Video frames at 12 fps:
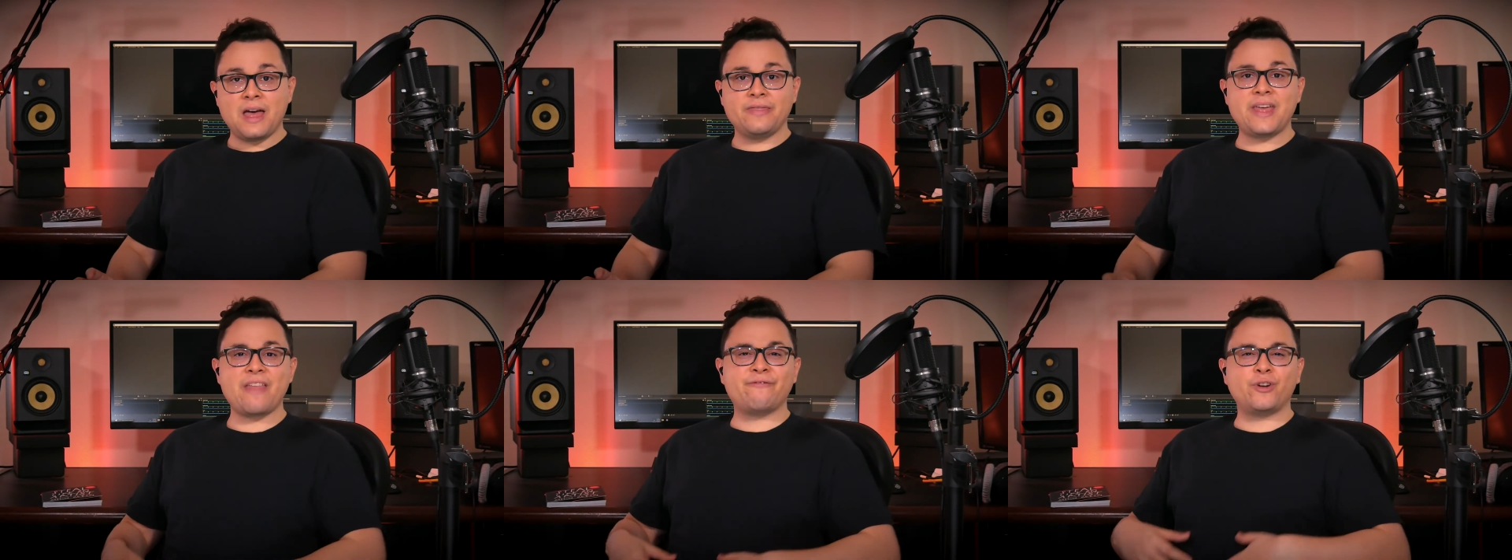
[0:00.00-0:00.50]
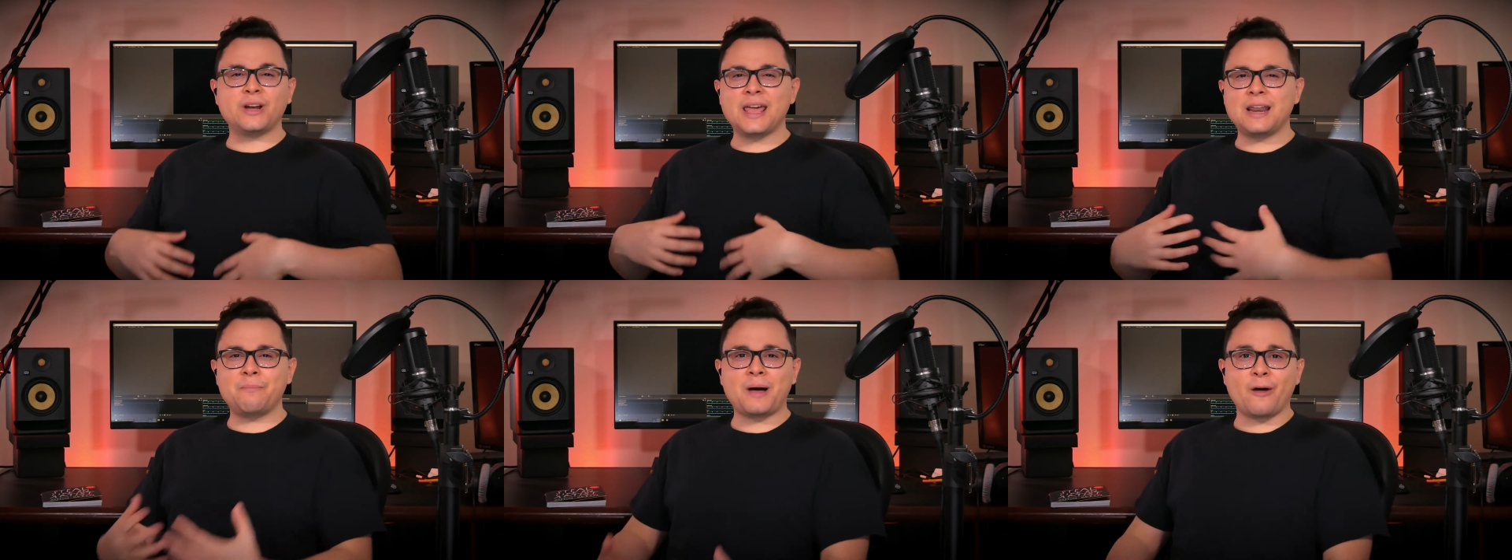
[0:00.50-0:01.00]
then
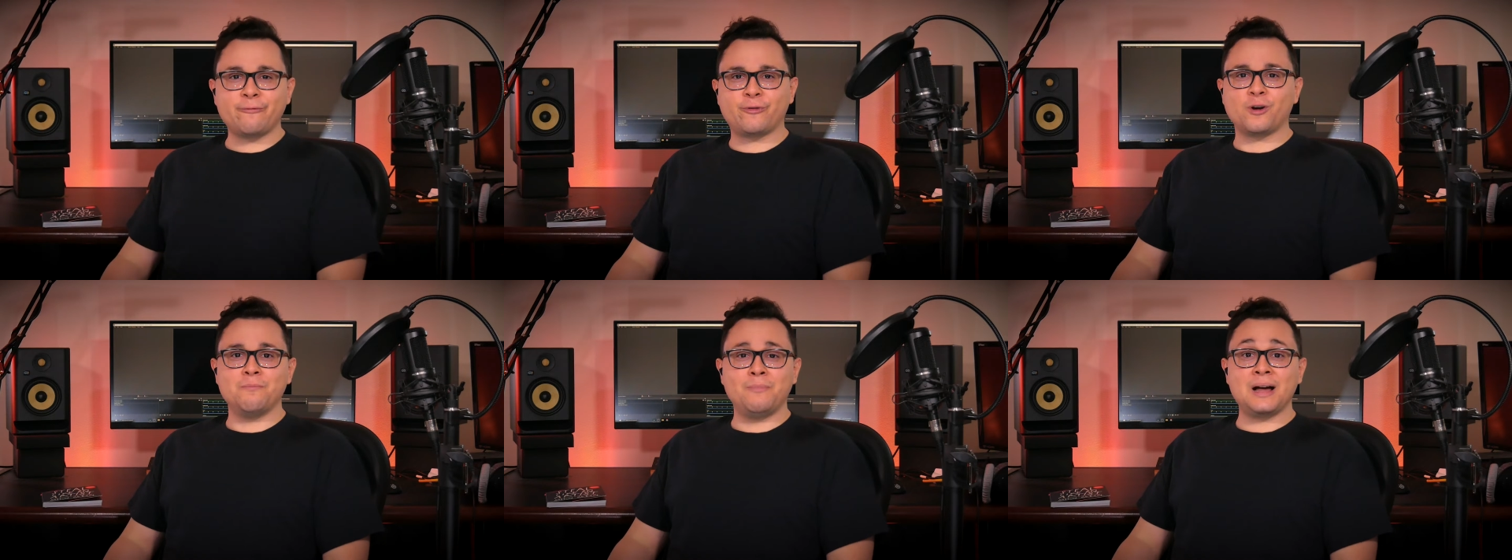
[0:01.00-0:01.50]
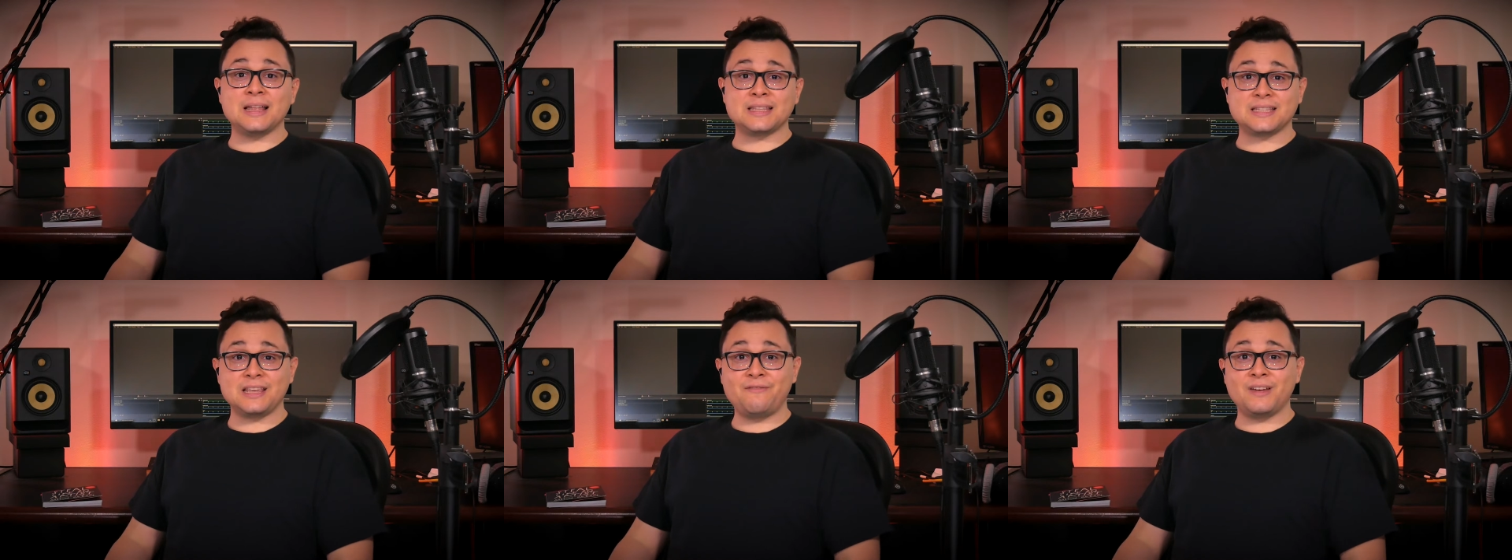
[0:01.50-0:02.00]
forget about for
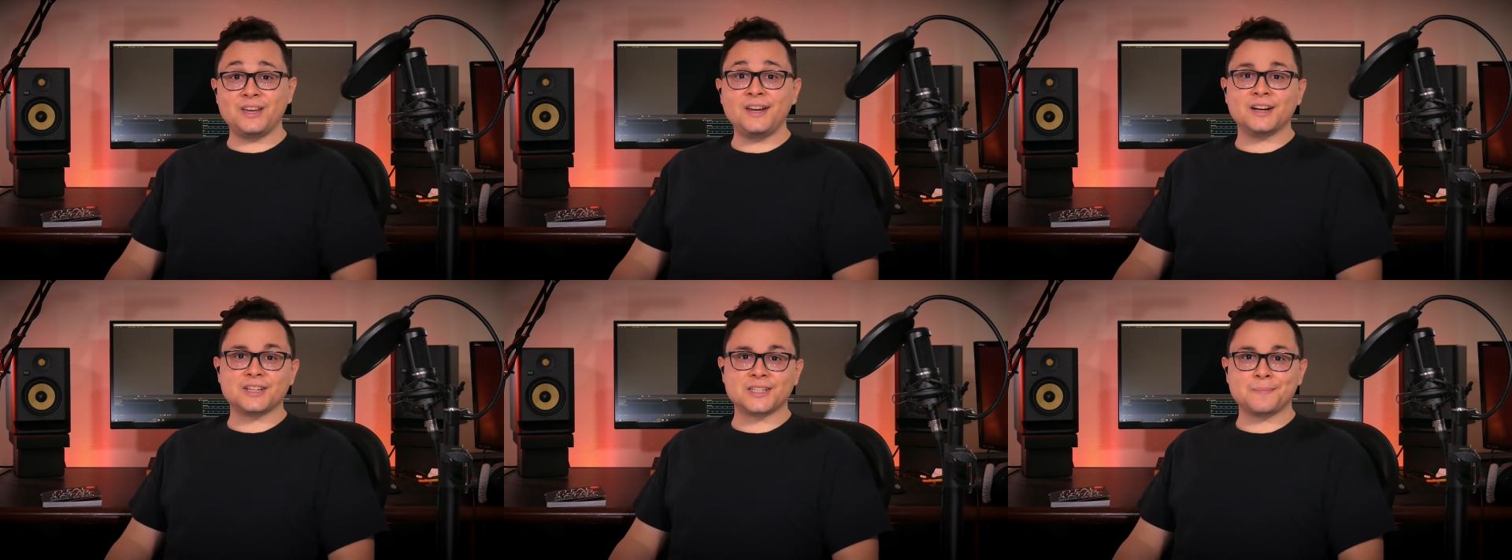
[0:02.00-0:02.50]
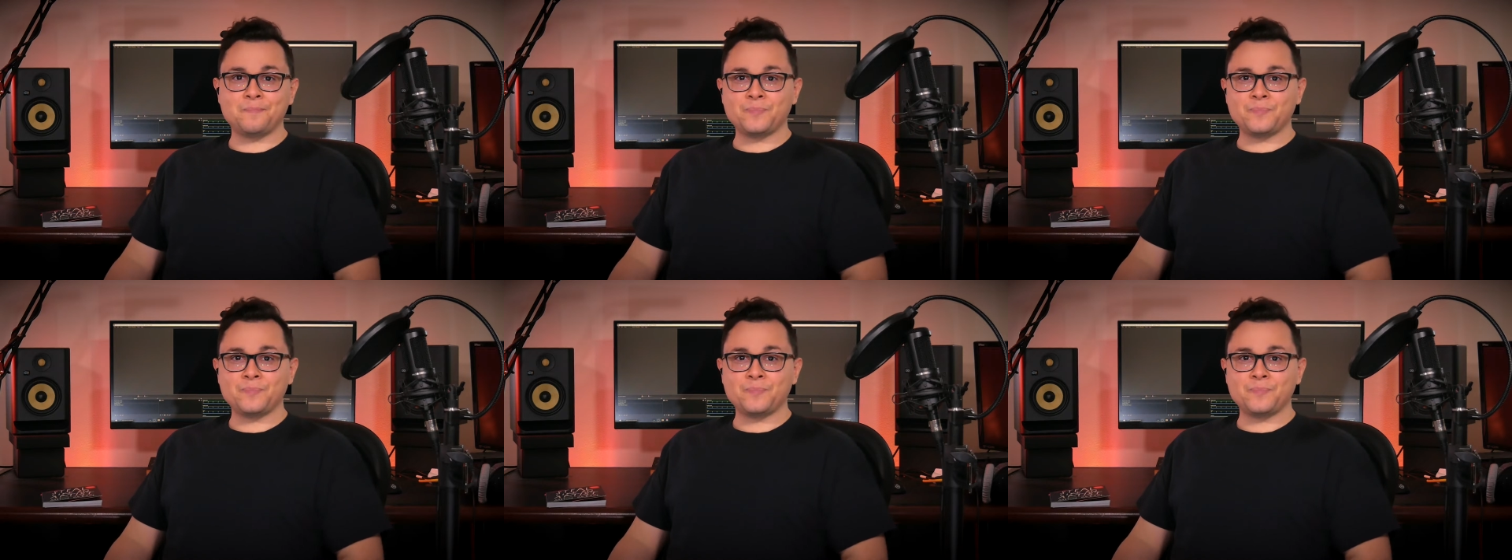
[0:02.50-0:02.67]
months, even years.